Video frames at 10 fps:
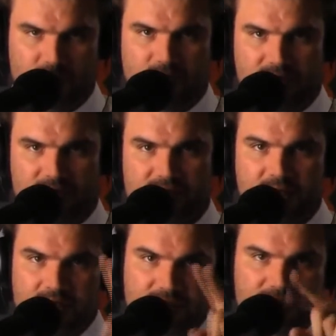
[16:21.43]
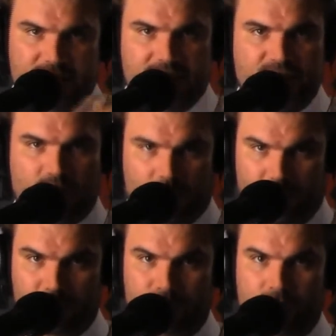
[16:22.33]
with this, the Daily
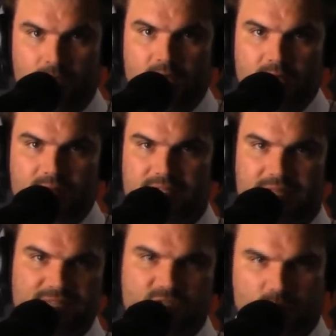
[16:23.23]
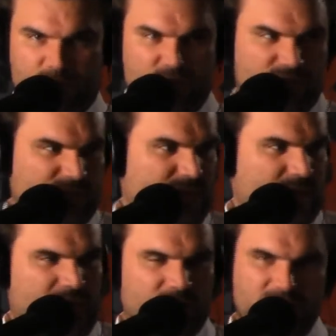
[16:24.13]
Stormer. The Daily Stormer used to be,
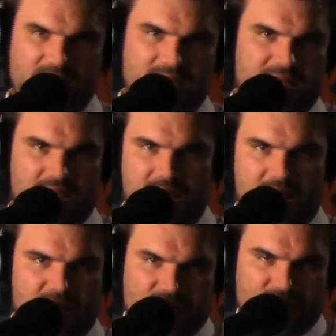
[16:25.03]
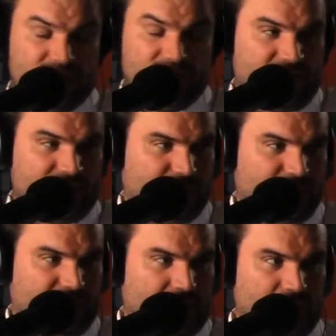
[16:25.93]
I was like, I've never, never actually
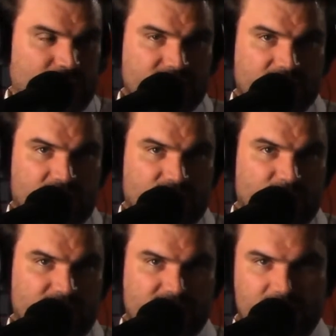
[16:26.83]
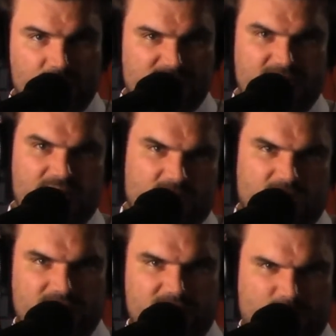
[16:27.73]
been on it myself, but it's it was the
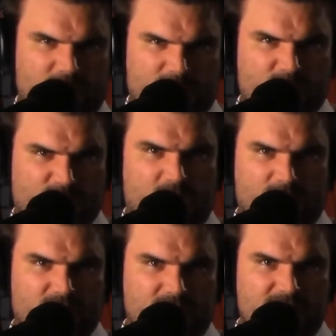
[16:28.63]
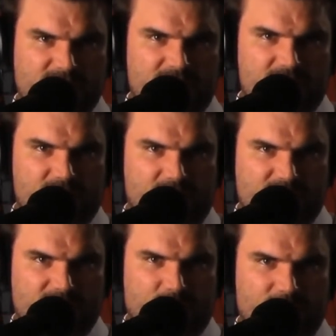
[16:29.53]
neo-Nazi, probably the most popular, I'd say,
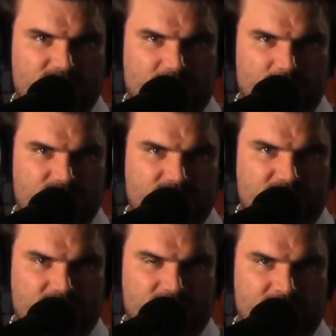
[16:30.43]
neo-Nazi website. Wouldn't you say, Cody?